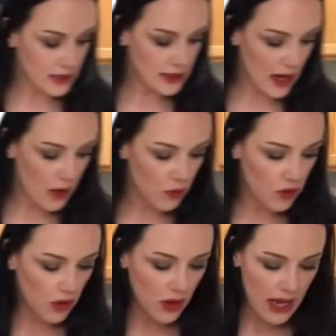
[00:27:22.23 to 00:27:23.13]
I will go
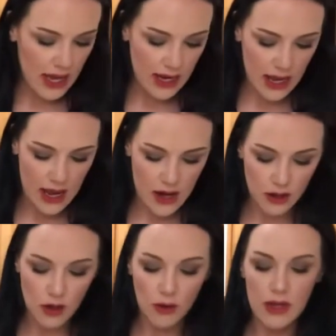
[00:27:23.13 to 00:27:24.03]
ahead and
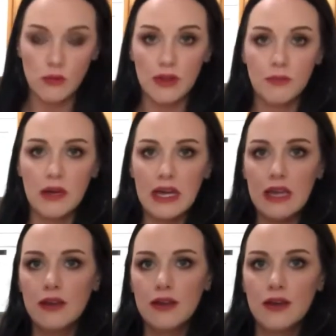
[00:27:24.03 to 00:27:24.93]
go in with my
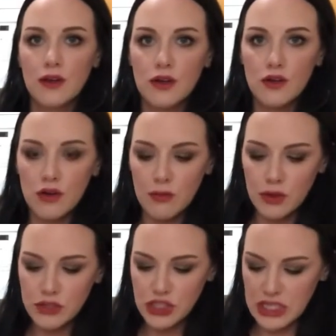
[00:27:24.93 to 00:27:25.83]
crumbled
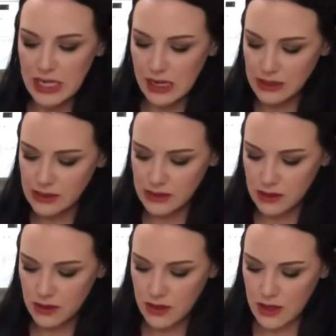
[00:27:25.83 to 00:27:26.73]
cheese.
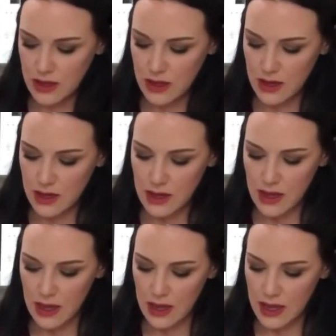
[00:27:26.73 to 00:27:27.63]

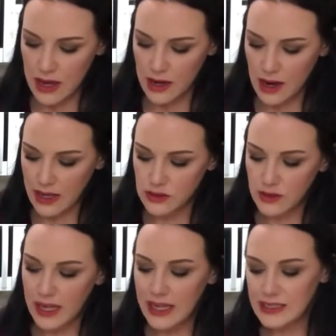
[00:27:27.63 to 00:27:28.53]
And
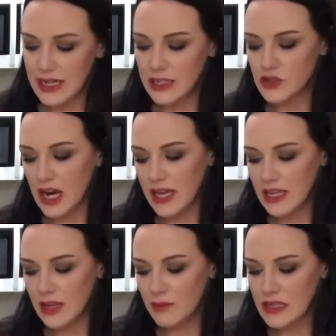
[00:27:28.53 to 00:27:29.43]
like I said, I try and
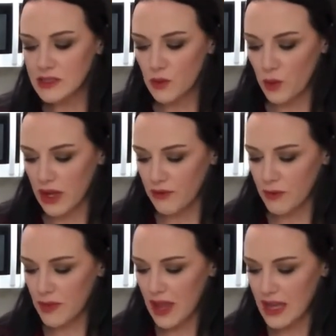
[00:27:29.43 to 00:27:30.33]
keep this away from the
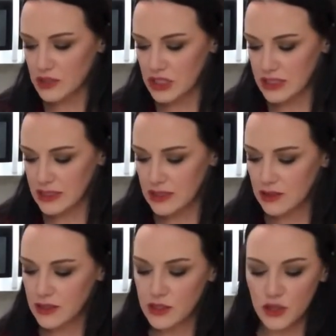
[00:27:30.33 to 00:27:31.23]
edges
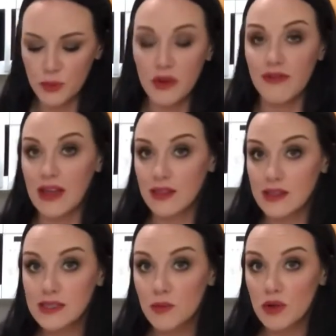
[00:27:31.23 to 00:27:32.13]
to prevent the
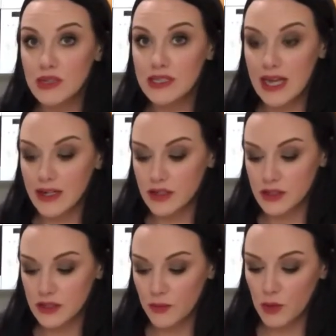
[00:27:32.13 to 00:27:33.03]
smoke detectors
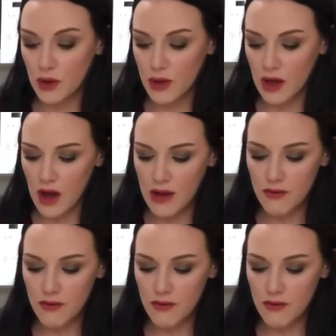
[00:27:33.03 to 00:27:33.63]
from going off.